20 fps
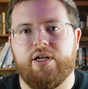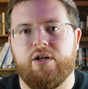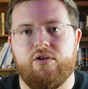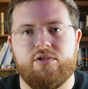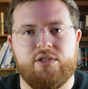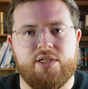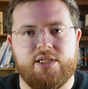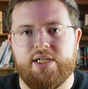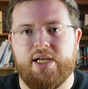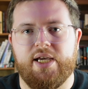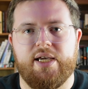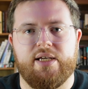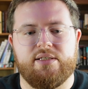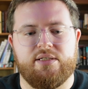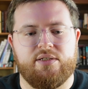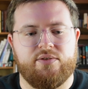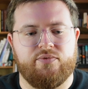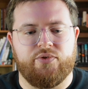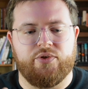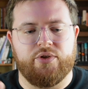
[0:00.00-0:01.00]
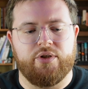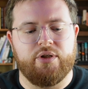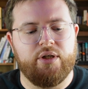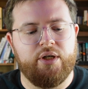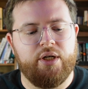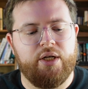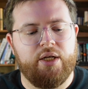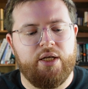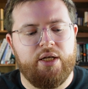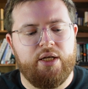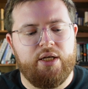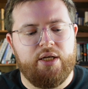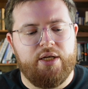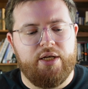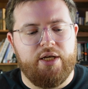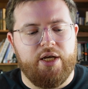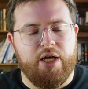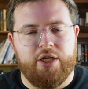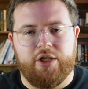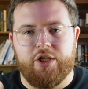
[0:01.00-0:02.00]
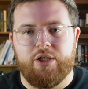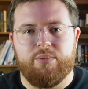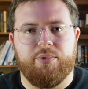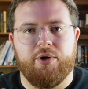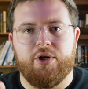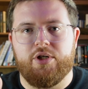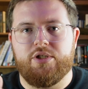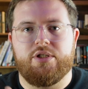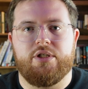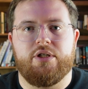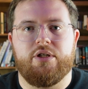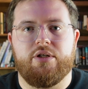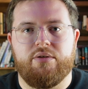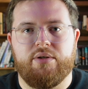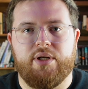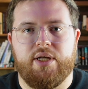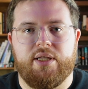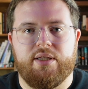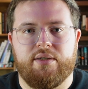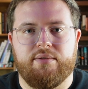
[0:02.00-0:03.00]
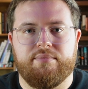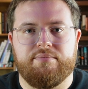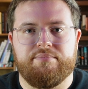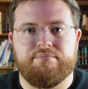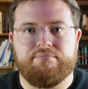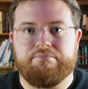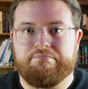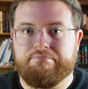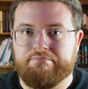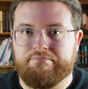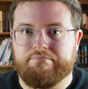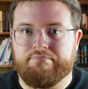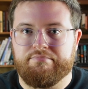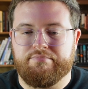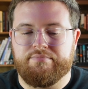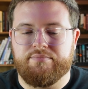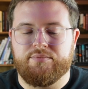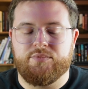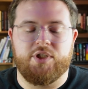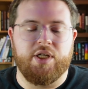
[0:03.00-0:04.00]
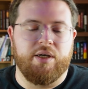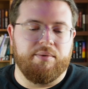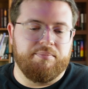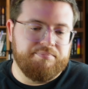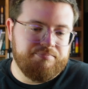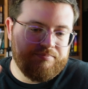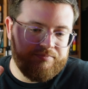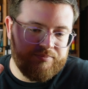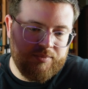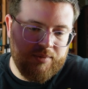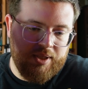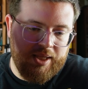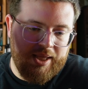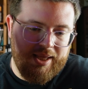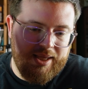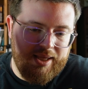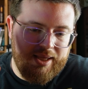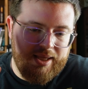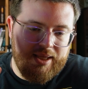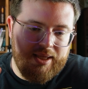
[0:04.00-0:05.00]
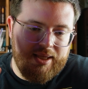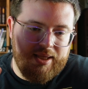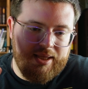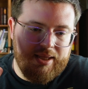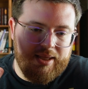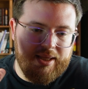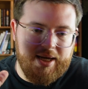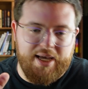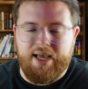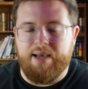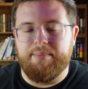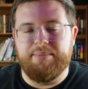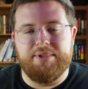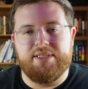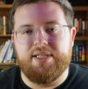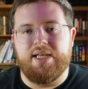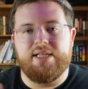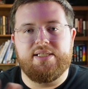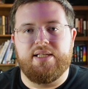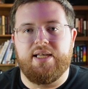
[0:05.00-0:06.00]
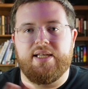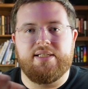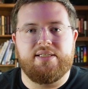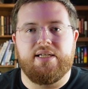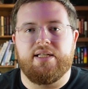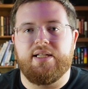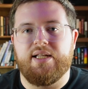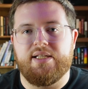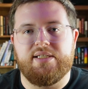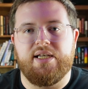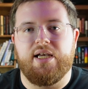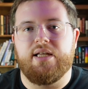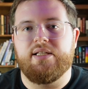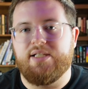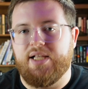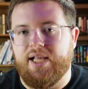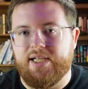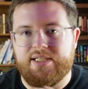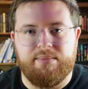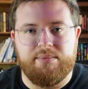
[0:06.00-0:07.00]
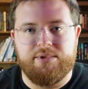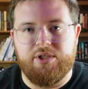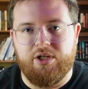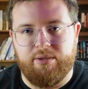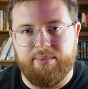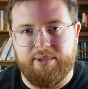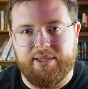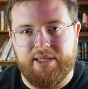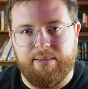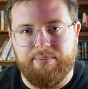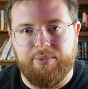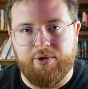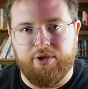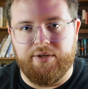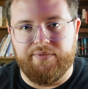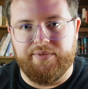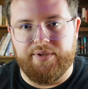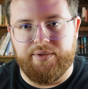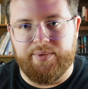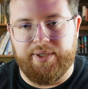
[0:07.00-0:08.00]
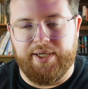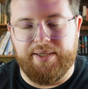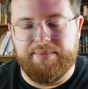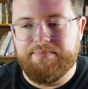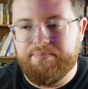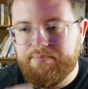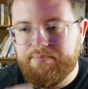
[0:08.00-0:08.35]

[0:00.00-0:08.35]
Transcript: All it takes is for a good person to do nothing. So, that's it. That's the last time I'll talk about that part of it, okay?